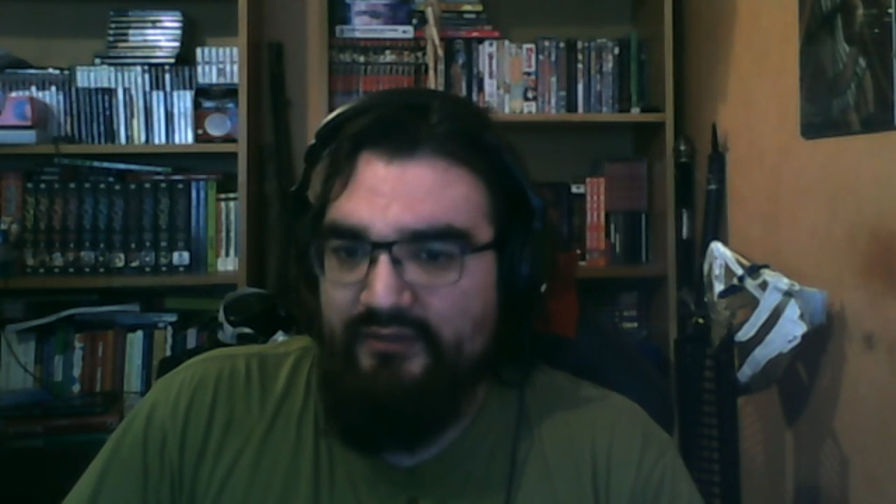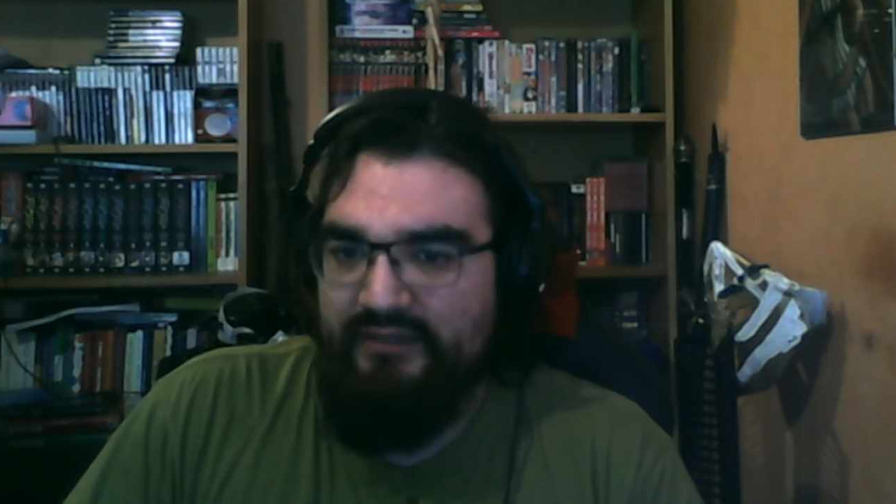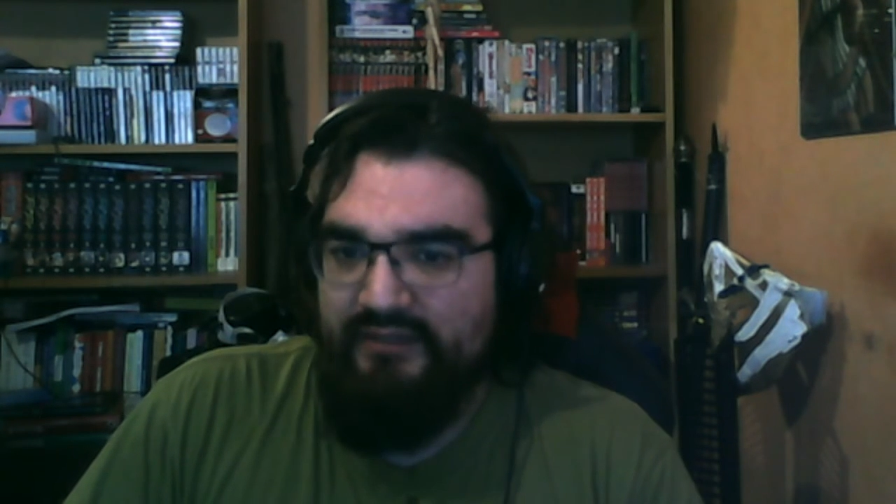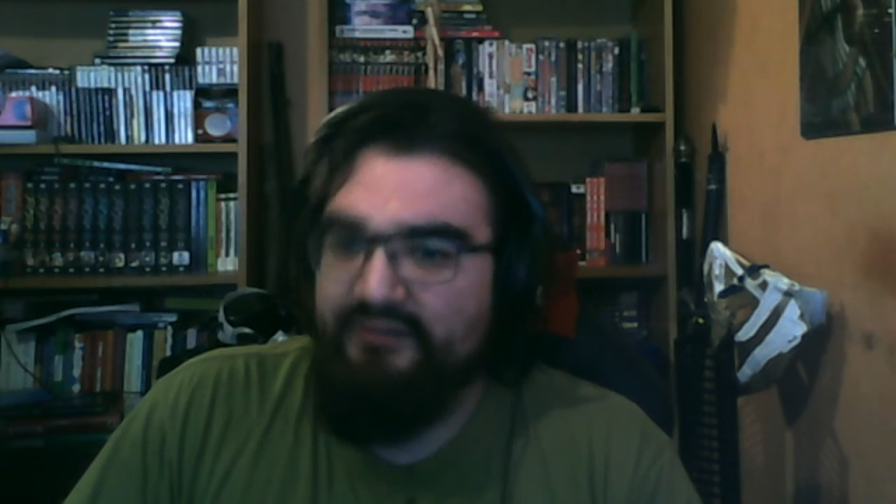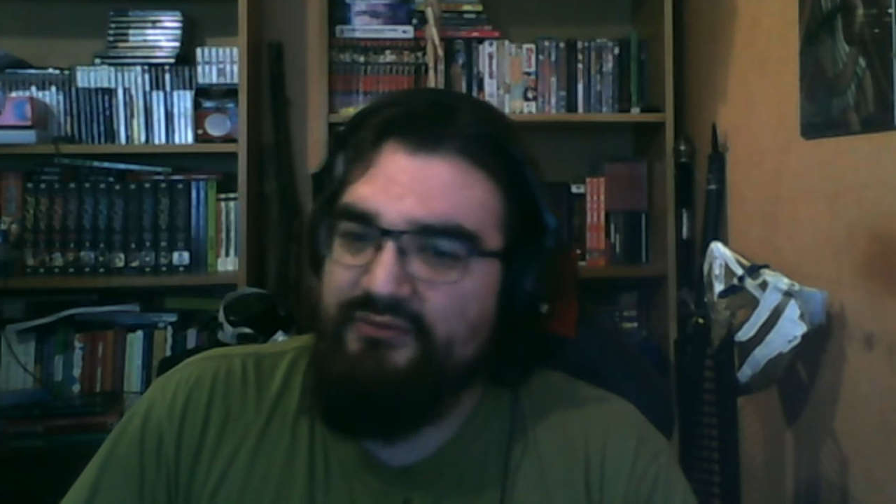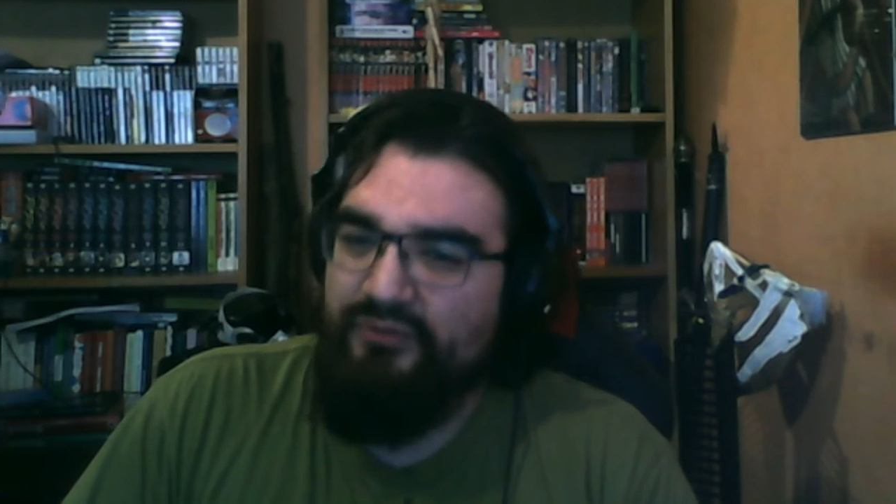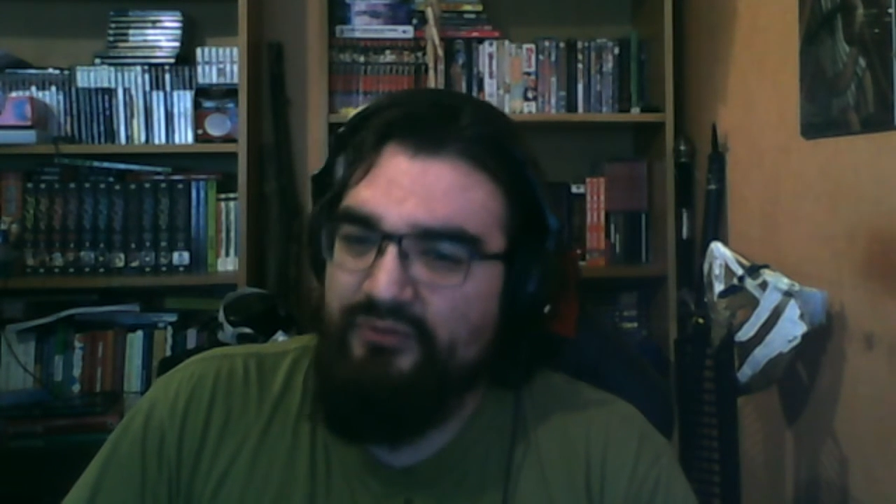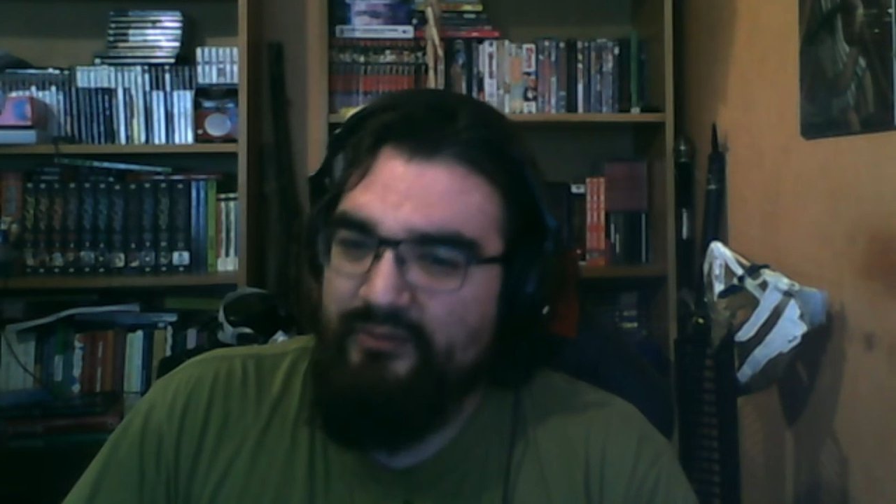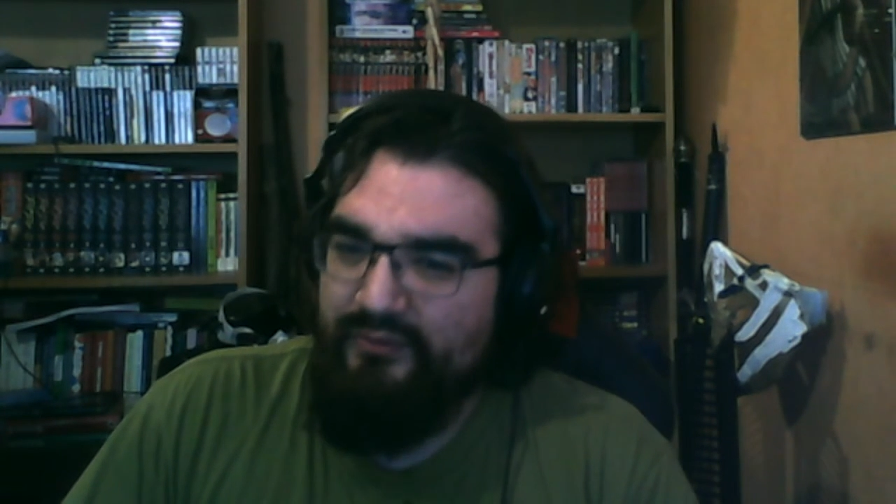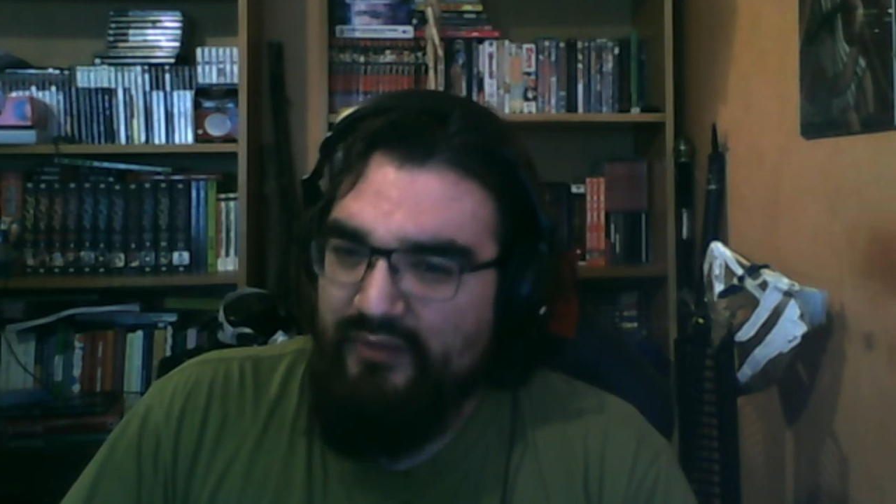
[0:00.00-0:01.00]
in this
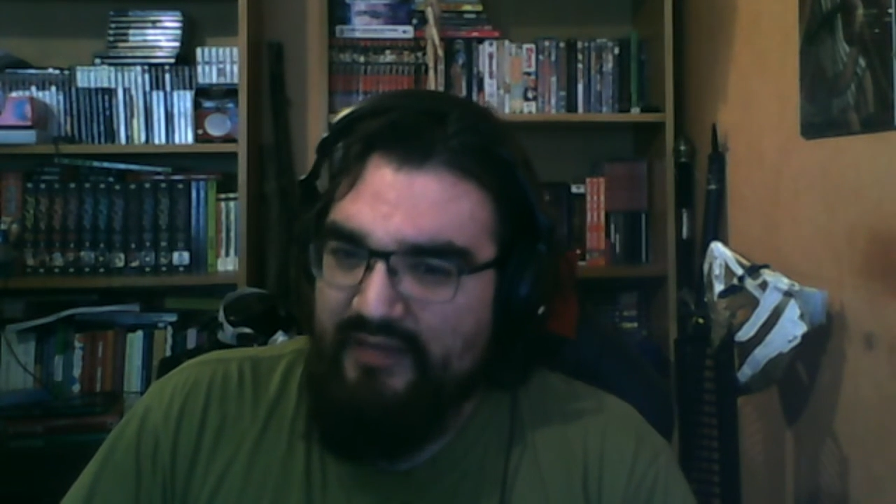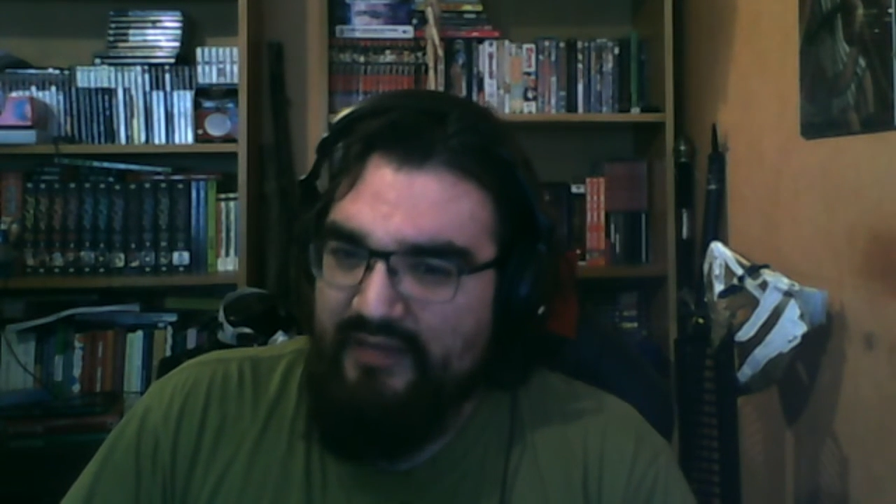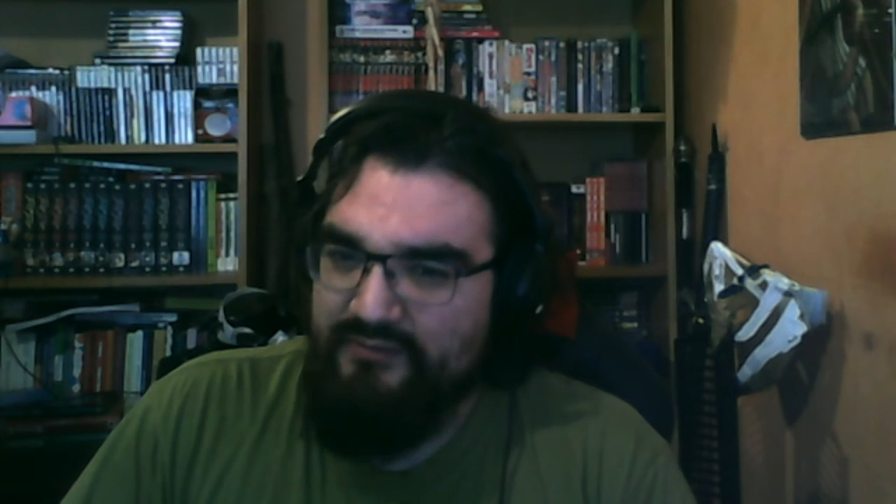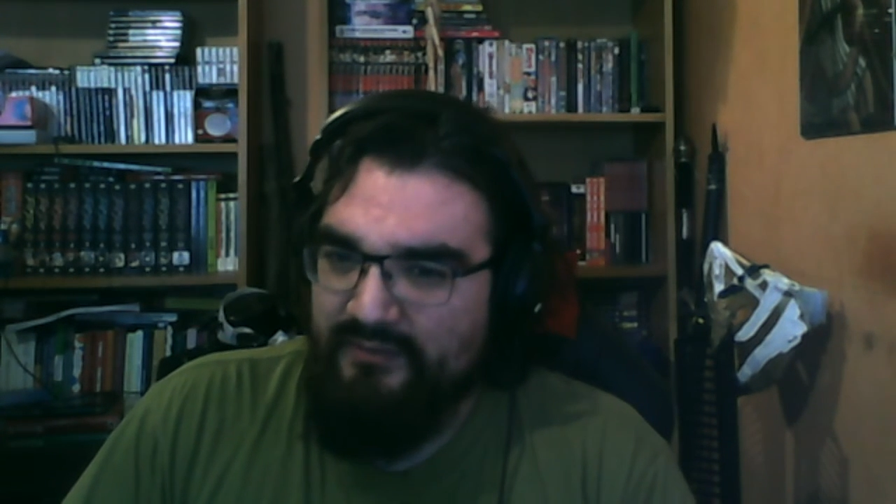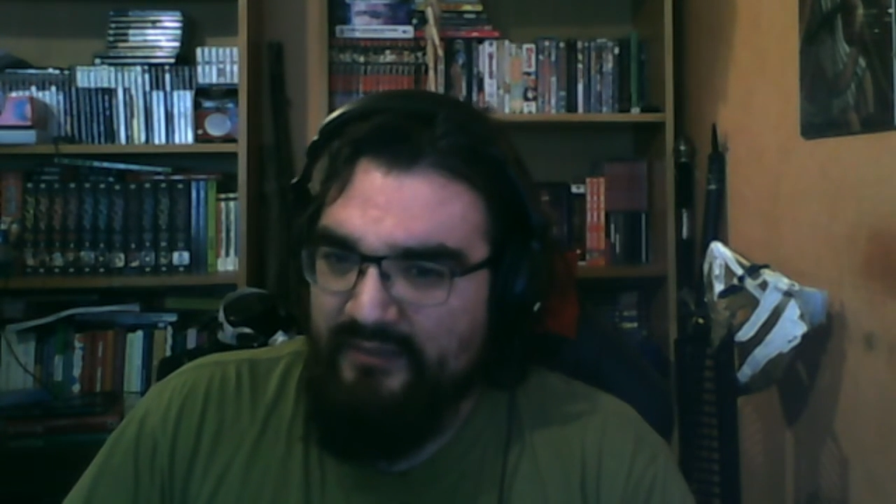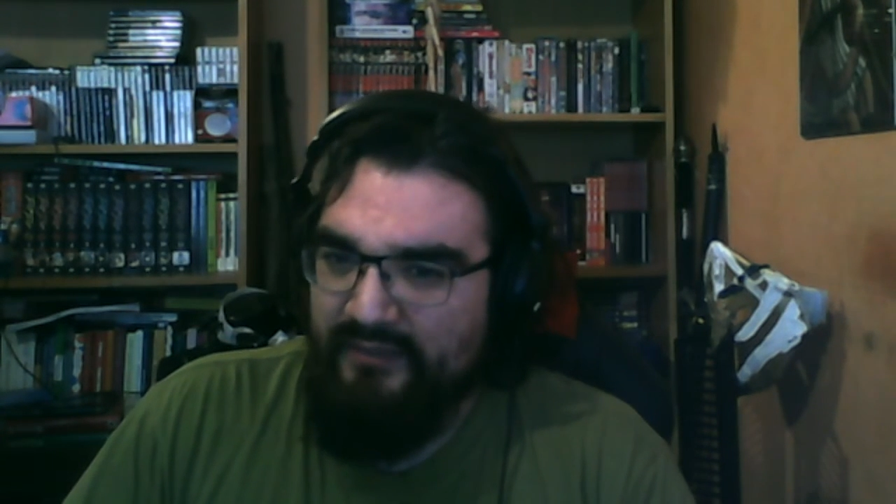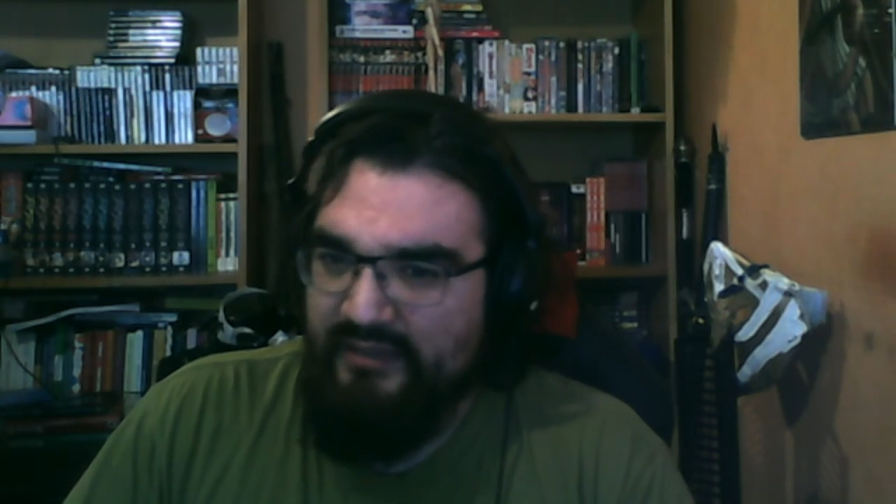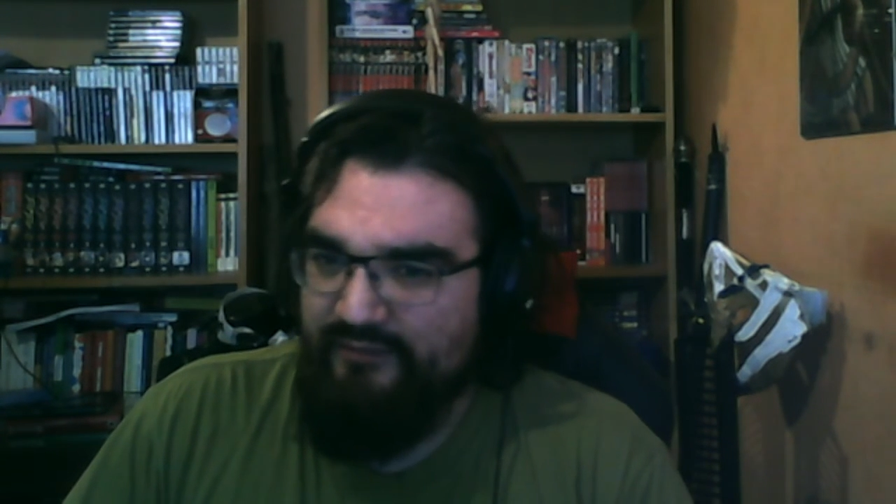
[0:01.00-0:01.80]
tournament will have some kind